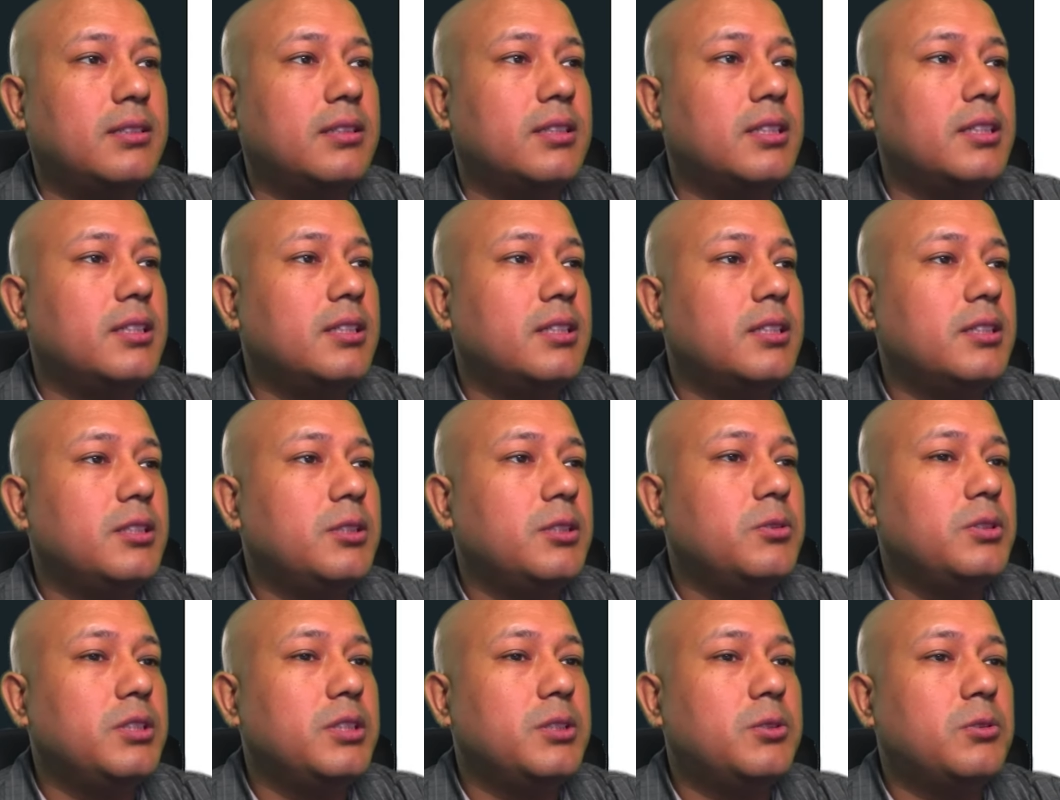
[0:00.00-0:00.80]
you
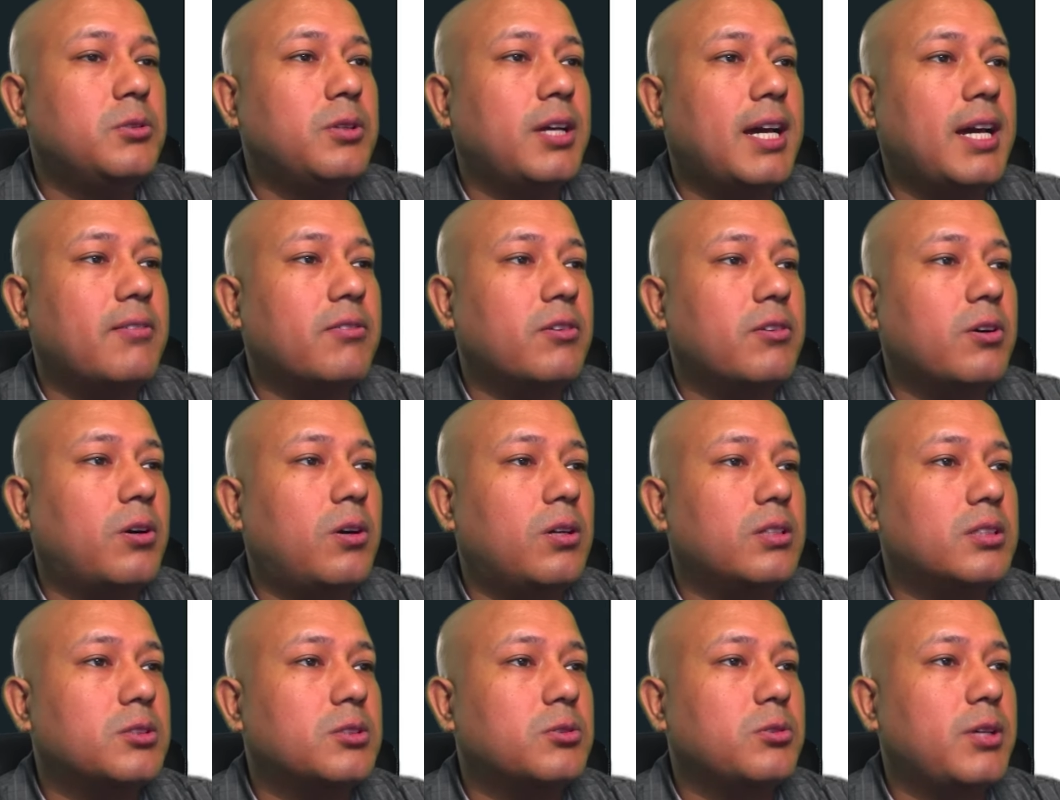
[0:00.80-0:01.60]
need to have calls
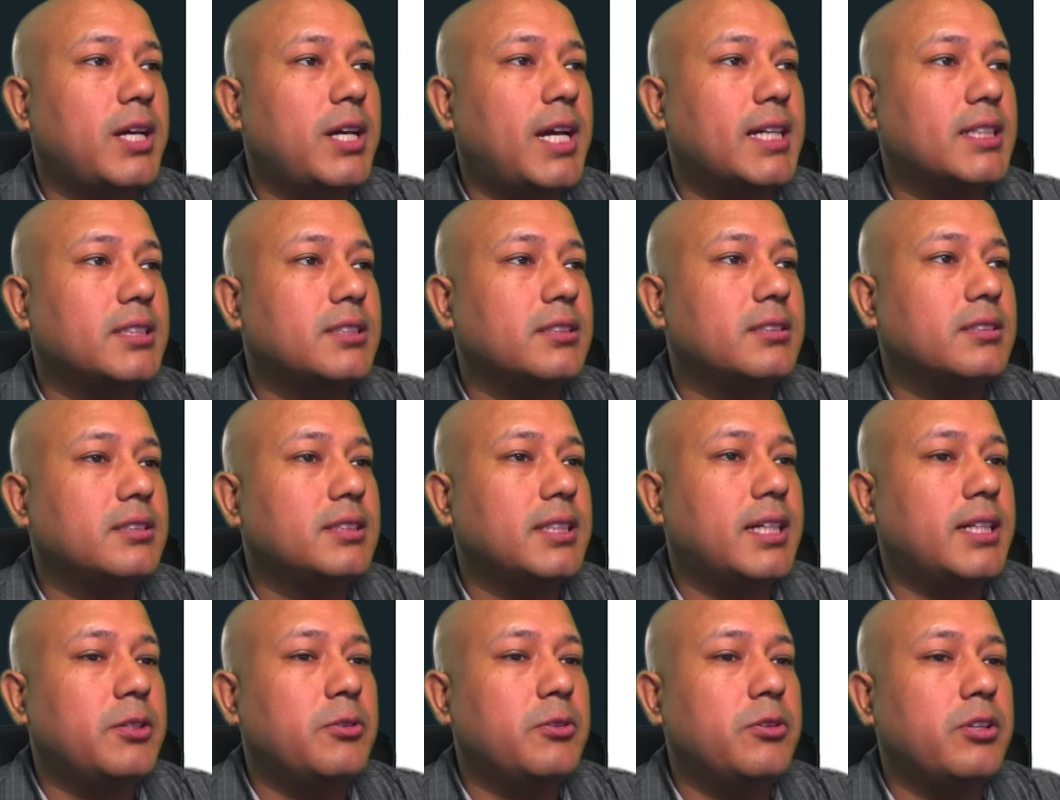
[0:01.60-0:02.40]
to actions and
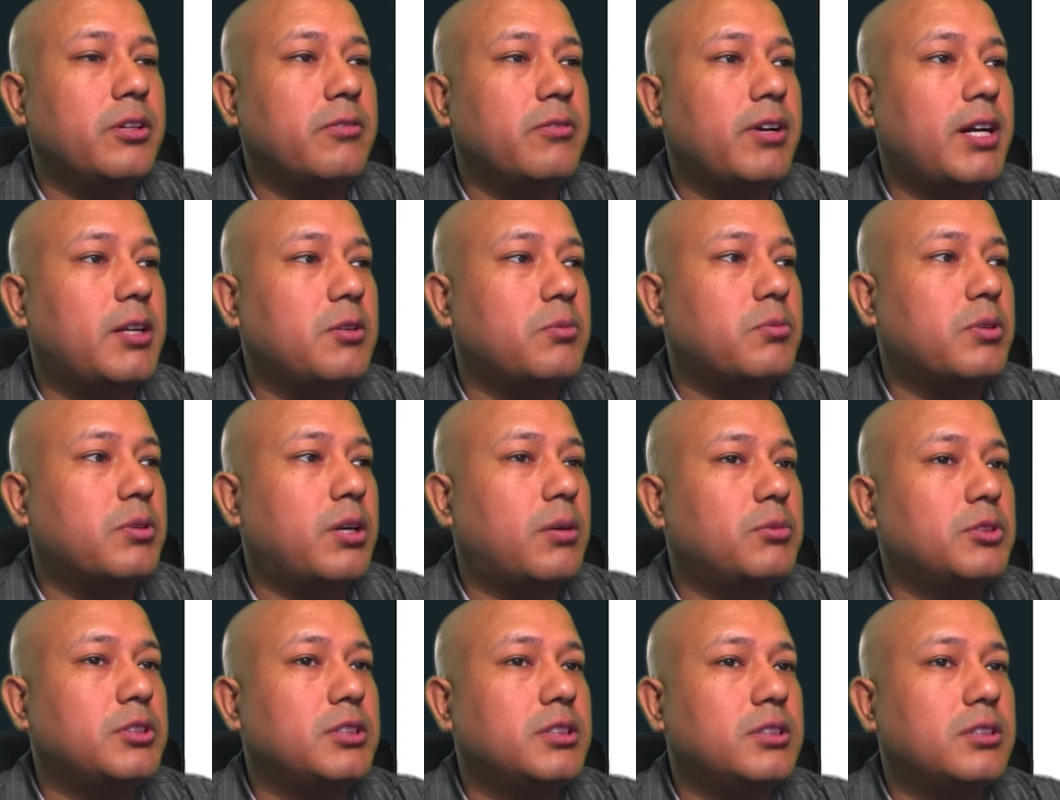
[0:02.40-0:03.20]
unique value
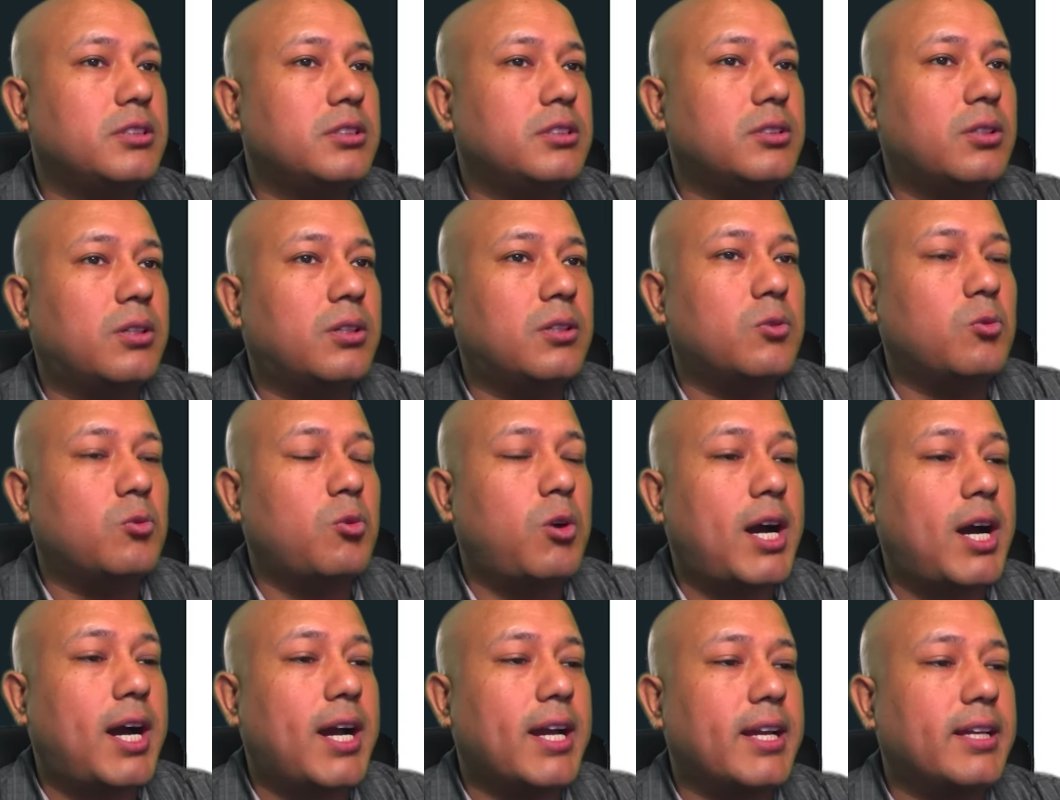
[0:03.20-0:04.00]
propositions on
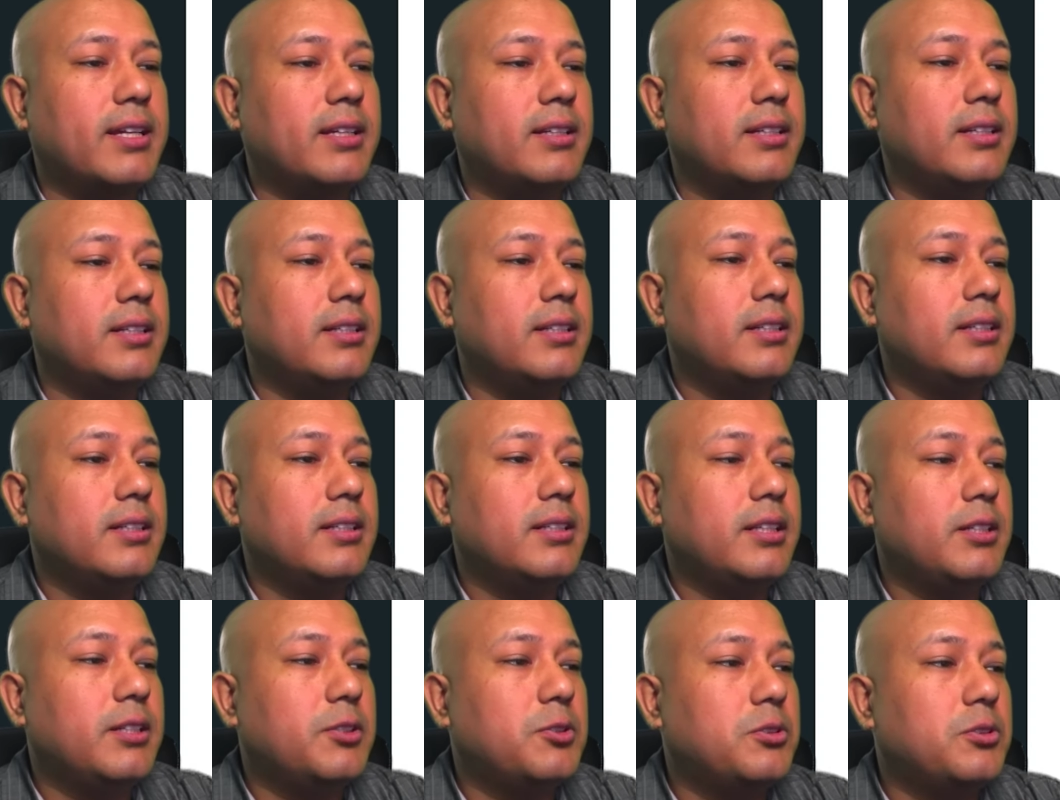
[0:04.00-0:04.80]
why they
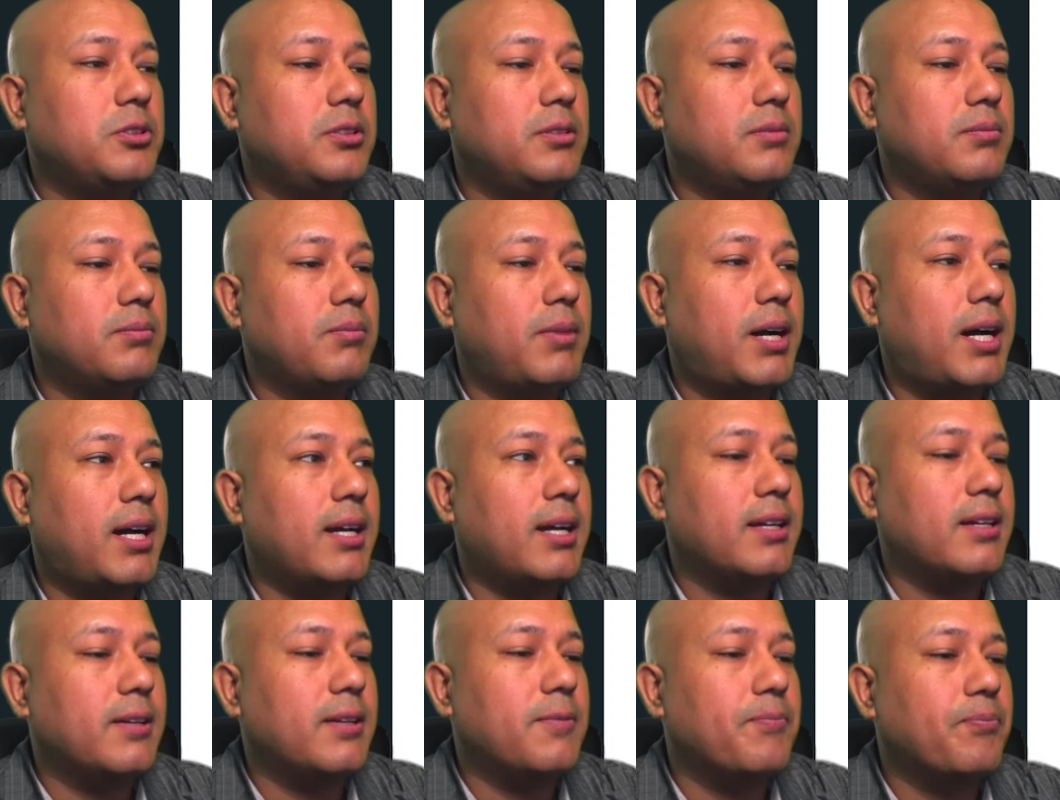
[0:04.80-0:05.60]
should buy.
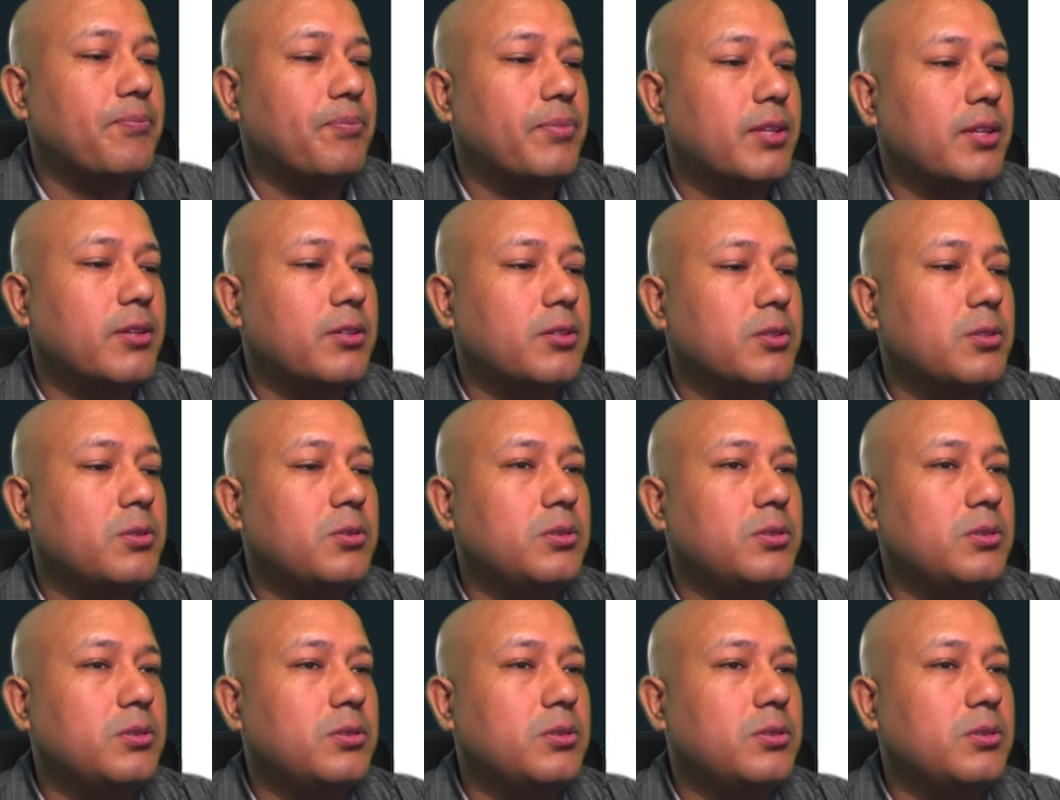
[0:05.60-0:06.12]
So